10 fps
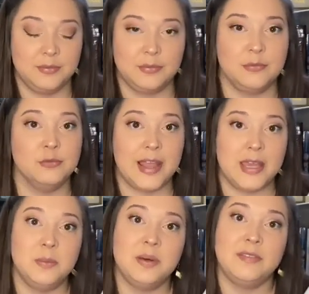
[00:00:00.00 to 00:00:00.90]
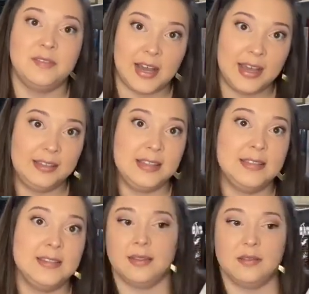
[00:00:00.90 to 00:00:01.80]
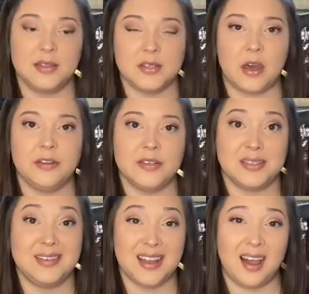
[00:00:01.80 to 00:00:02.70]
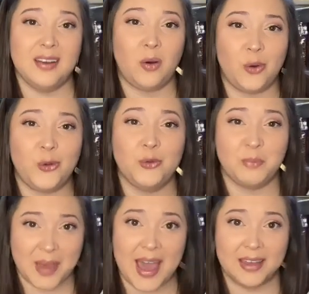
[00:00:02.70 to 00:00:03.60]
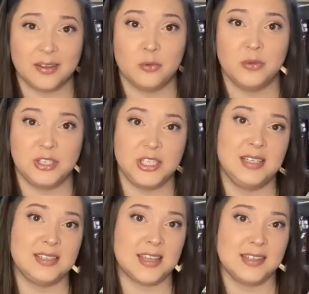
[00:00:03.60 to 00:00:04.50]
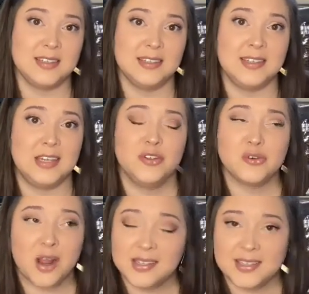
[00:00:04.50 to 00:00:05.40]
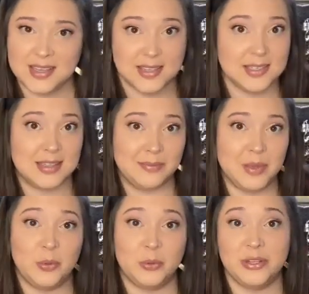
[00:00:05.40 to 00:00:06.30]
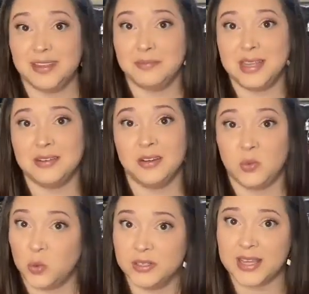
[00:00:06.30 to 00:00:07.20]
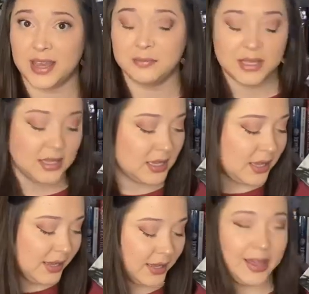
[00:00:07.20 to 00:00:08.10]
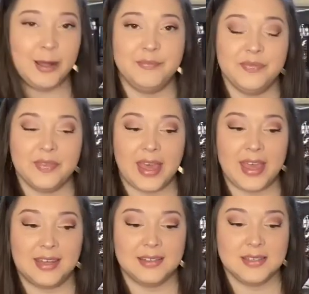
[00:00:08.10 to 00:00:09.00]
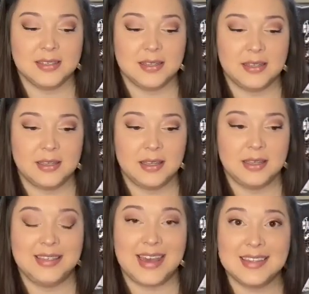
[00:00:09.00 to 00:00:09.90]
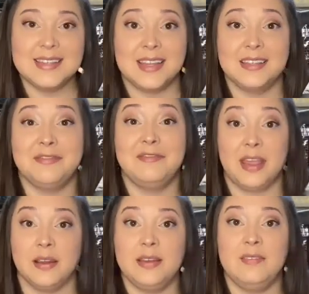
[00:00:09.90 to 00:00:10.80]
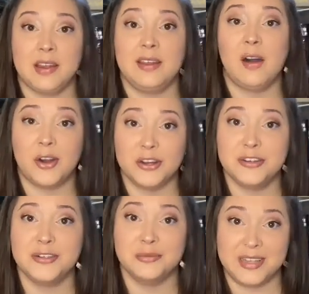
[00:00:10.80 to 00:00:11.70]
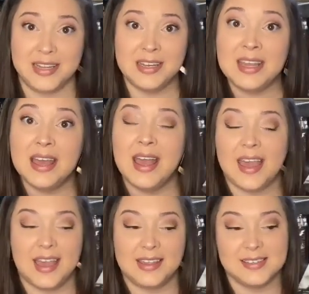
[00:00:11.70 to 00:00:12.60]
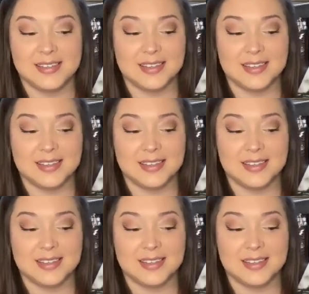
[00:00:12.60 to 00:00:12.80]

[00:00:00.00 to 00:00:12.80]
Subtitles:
Rape, violence. This author does not hold back when she discusses the atrocities that people would commit during wartime. And yes, that is very, very hard to read, and